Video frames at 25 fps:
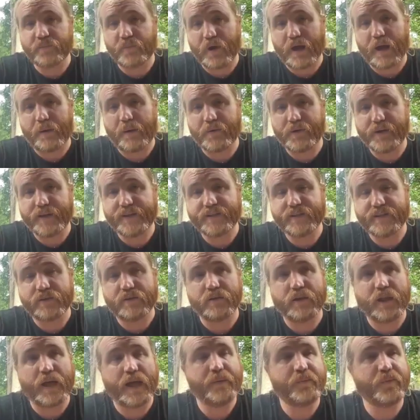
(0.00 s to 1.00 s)
properties at the
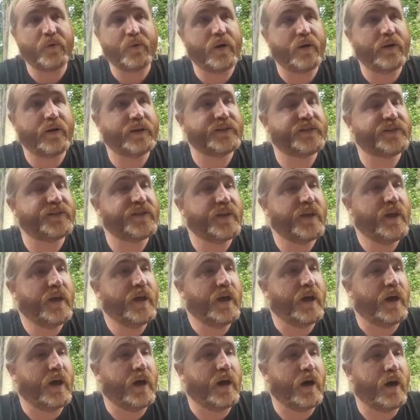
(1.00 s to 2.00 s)
libraries,
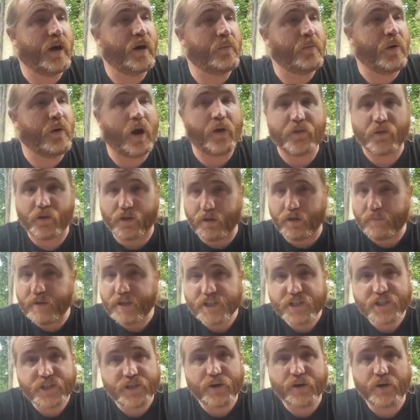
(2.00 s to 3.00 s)
other
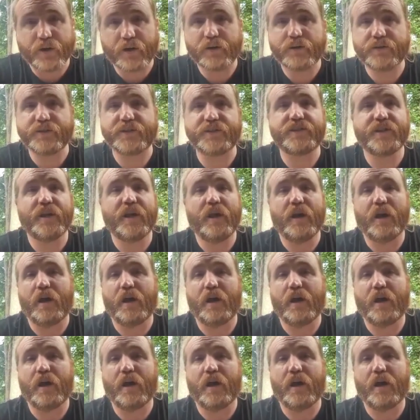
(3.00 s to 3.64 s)
commissioners,